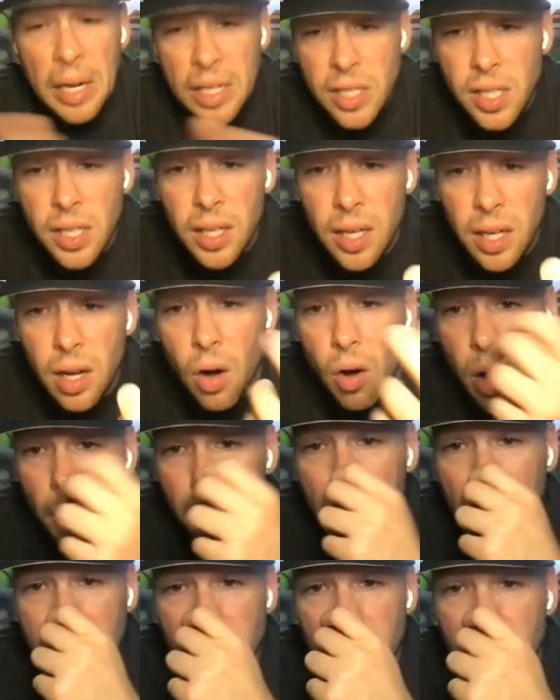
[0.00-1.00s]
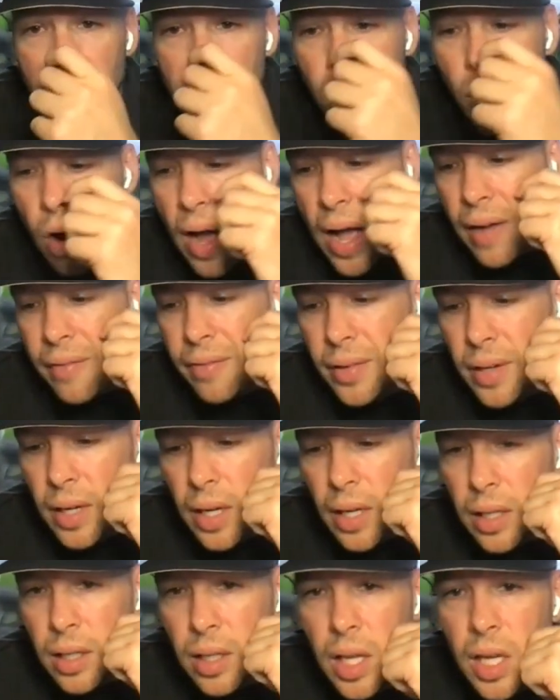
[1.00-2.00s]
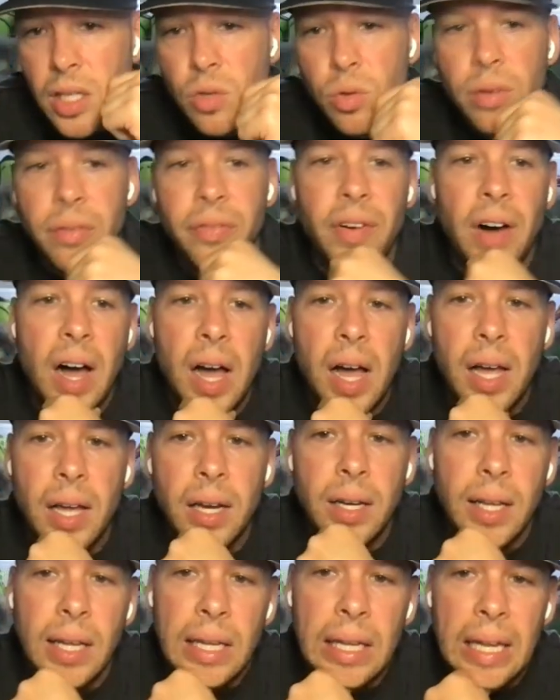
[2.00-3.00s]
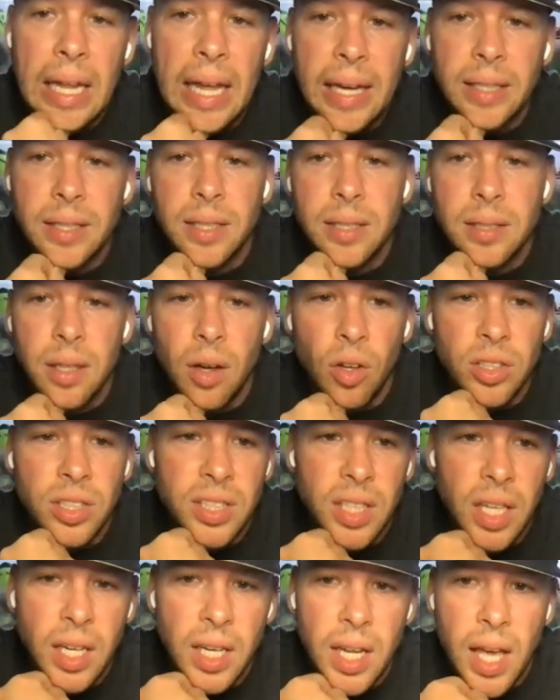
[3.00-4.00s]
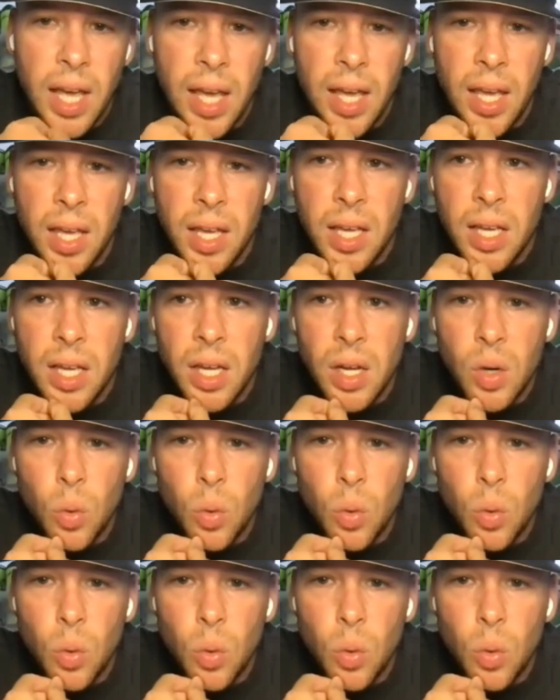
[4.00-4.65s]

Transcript: actually gonna go have lunch with Vaughn and Lex on Sunday.